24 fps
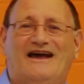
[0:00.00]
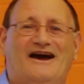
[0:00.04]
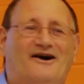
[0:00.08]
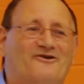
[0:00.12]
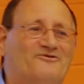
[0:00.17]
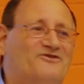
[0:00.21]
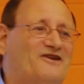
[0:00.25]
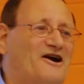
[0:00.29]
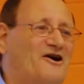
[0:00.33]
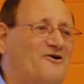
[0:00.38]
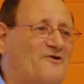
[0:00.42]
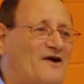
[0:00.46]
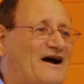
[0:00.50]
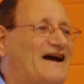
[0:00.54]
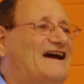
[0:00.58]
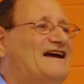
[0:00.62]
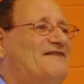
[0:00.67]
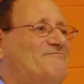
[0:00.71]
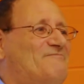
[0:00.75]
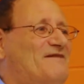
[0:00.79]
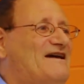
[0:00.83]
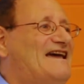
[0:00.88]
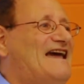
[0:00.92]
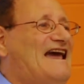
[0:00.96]
out there I
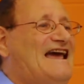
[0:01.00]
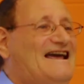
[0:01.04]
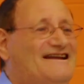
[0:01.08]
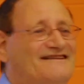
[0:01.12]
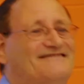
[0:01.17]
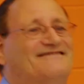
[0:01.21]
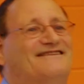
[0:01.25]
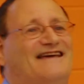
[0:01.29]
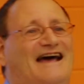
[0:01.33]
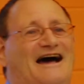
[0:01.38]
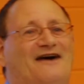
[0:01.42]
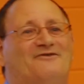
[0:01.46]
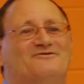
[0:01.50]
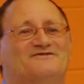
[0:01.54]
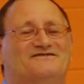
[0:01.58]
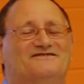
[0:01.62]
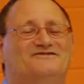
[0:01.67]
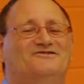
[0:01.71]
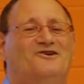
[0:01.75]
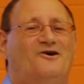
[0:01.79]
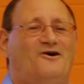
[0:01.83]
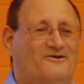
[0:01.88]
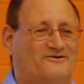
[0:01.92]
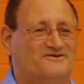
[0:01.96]
could make
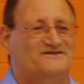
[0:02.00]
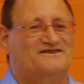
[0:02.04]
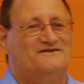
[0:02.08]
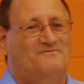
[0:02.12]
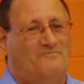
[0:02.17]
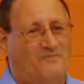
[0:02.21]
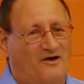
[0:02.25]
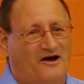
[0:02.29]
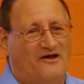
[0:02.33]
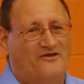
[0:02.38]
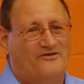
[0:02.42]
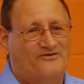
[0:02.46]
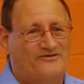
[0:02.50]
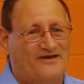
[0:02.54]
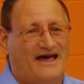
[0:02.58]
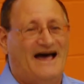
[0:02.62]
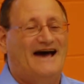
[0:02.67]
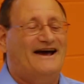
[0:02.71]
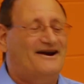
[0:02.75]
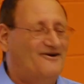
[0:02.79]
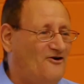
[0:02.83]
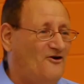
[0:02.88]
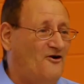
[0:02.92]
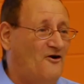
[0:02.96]
$8,000 a month
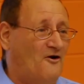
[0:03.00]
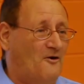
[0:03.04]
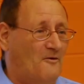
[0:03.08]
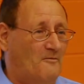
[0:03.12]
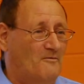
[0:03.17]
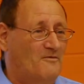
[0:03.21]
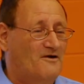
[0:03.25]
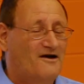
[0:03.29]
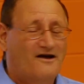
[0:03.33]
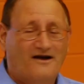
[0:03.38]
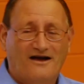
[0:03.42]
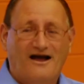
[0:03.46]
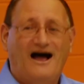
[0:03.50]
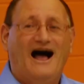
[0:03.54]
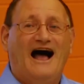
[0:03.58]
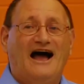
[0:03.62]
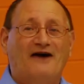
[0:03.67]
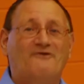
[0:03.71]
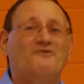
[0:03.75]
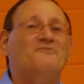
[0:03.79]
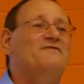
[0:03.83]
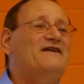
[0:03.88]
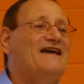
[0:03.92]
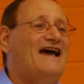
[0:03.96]
at home,
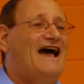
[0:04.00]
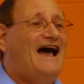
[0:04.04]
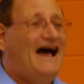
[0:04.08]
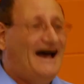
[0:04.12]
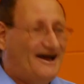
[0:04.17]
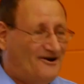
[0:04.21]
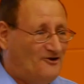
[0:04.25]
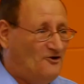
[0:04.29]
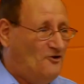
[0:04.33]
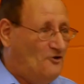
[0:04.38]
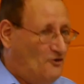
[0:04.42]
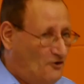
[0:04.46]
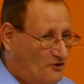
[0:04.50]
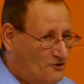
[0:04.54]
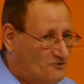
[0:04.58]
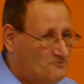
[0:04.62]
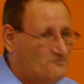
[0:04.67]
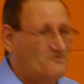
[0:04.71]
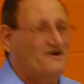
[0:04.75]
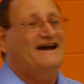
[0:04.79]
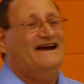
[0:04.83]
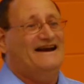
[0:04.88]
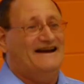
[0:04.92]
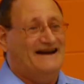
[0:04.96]
I would be at
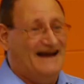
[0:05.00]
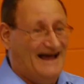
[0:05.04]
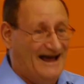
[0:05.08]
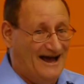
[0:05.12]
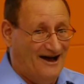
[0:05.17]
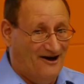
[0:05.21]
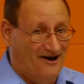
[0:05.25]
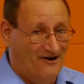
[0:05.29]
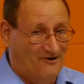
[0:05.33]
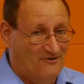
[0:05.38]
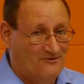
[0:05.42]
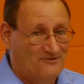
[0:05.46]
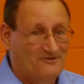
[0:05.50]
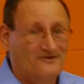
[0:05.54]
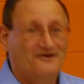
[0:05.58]
home right now